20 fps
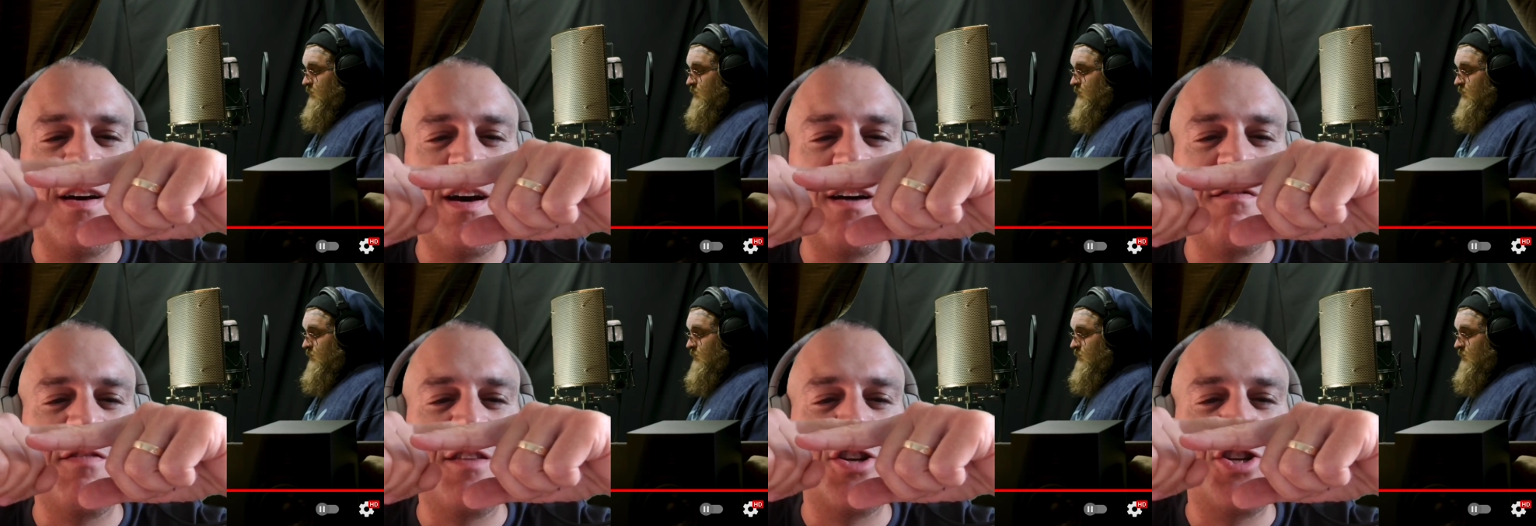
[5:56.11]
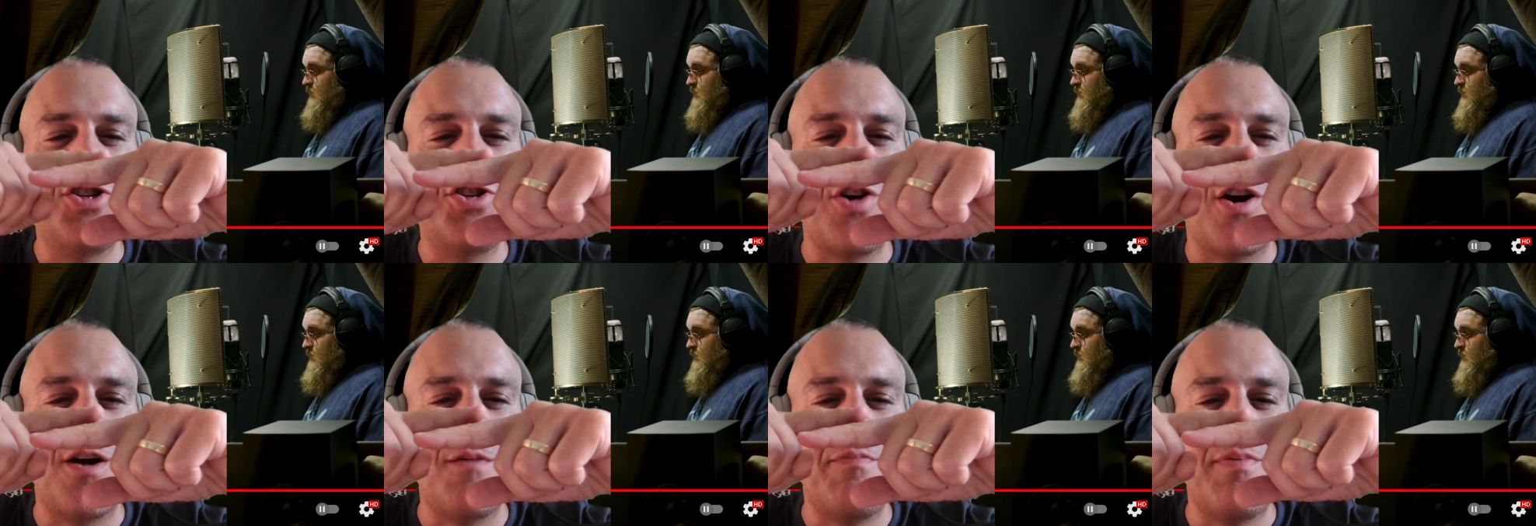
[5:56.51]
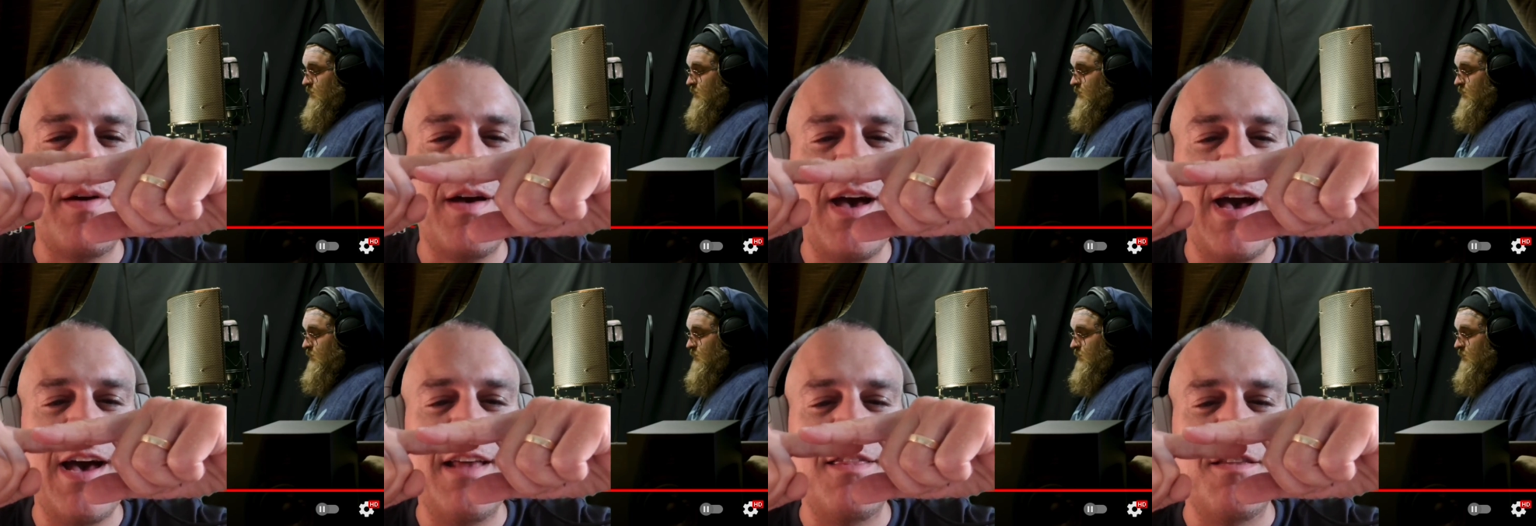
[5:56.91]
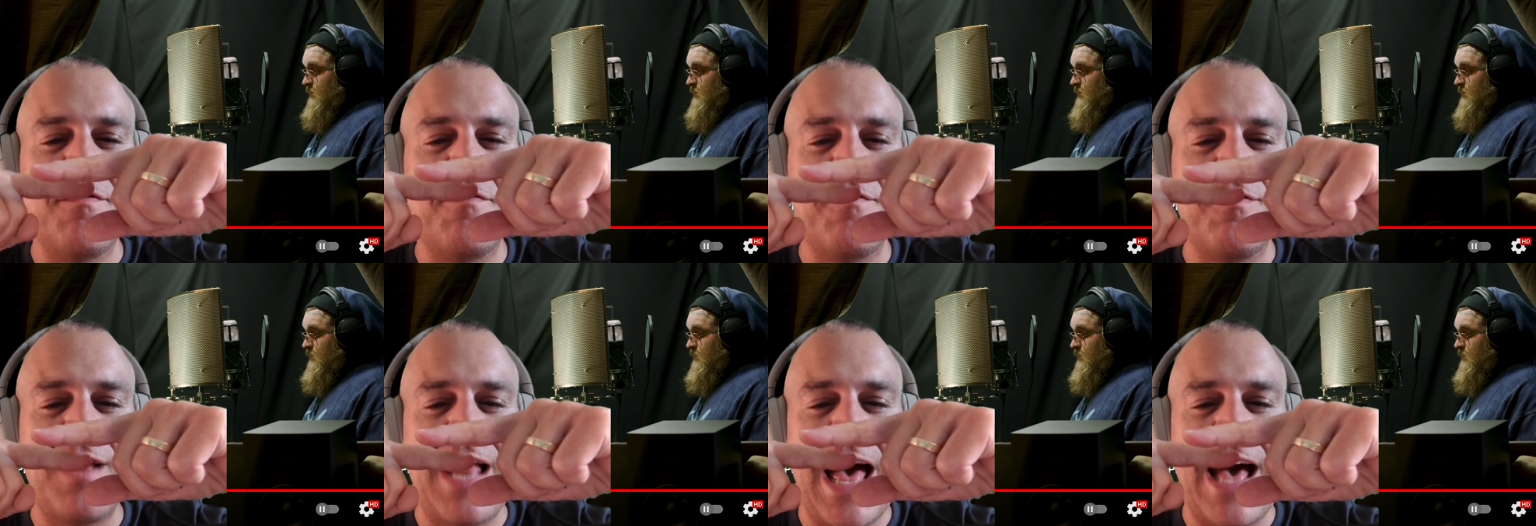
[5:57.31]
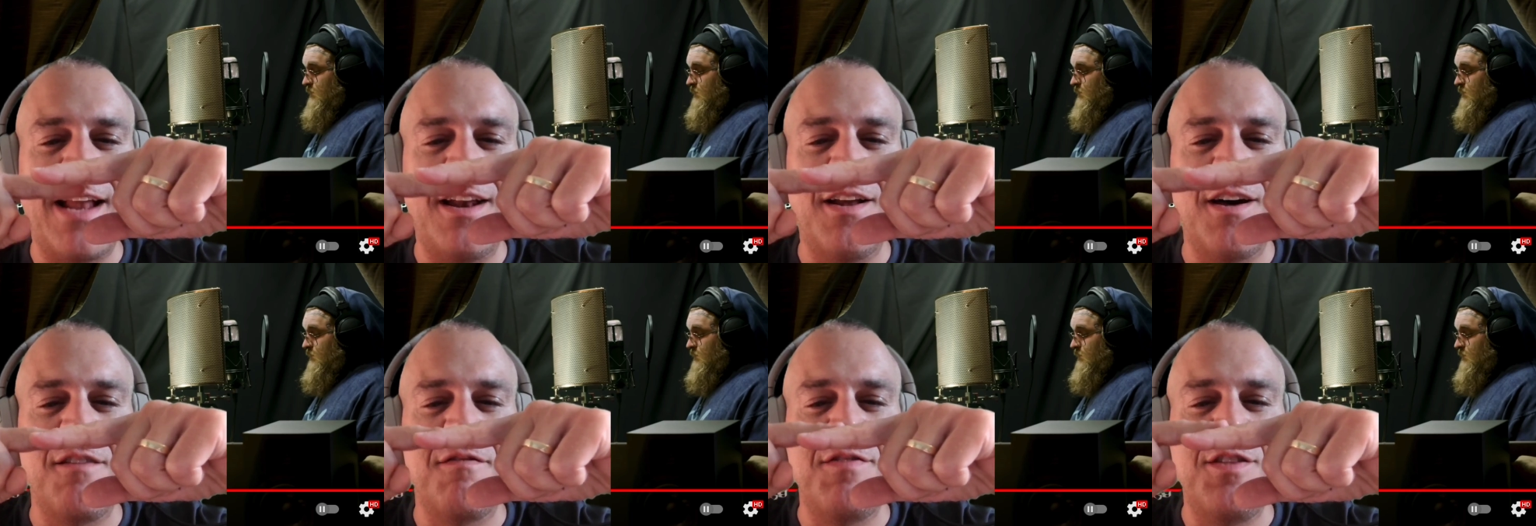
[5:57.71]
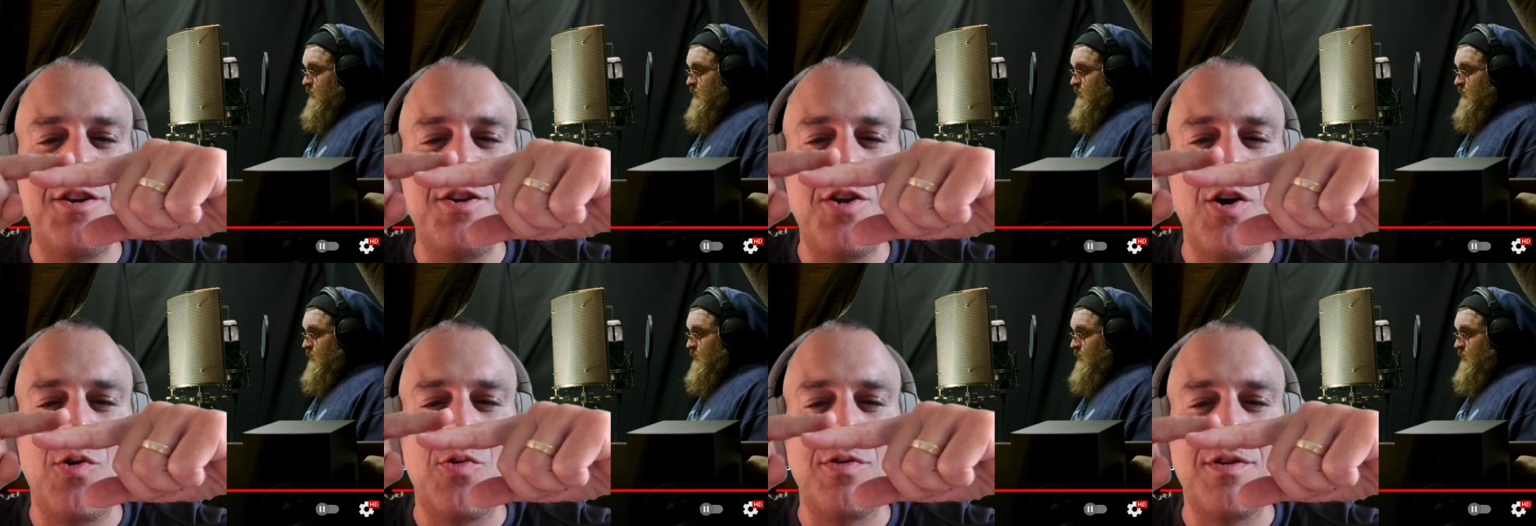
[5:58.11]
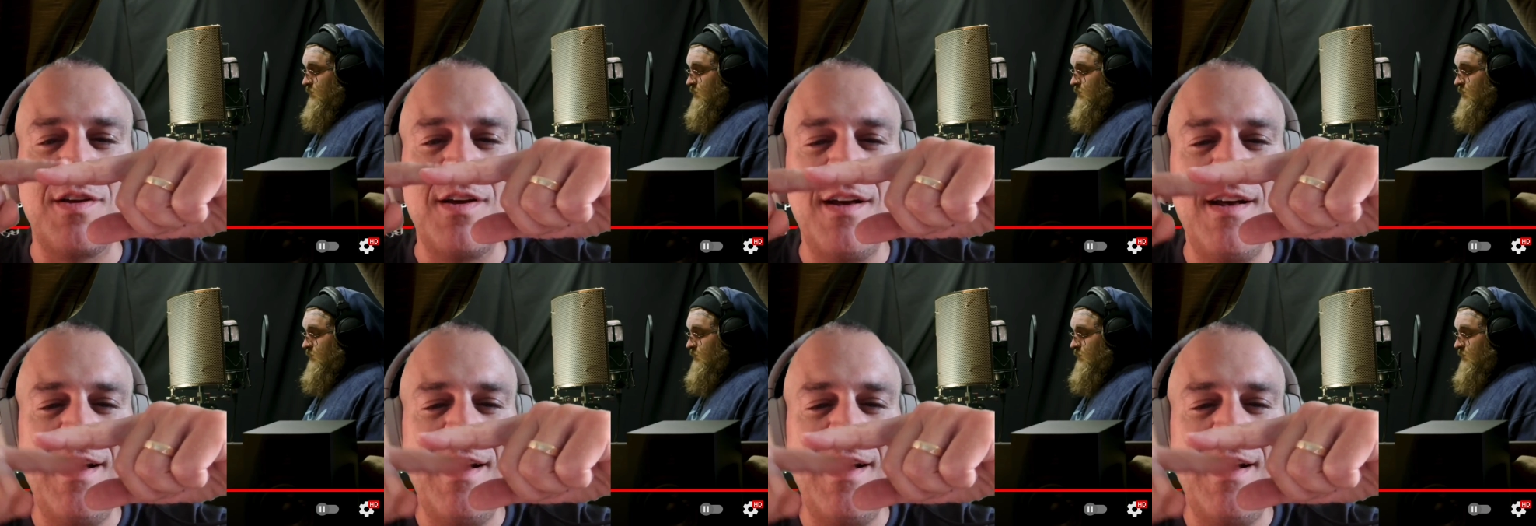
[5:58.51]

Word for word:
Speaker 1: of the sharp and the flat of the note.